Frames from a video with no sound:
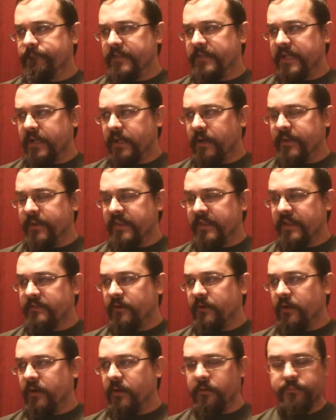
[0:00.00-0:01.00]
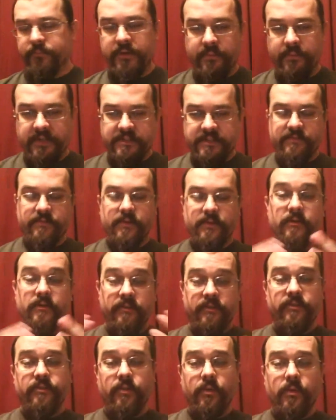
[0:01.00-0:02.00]
yeah, I mean, that's all pretty much as far
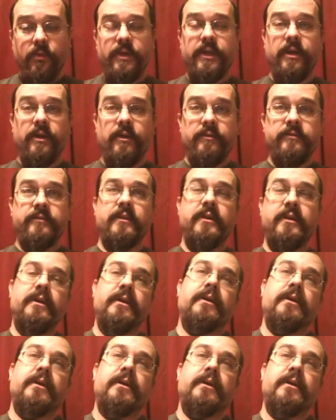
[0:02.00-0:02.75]
as the story goes.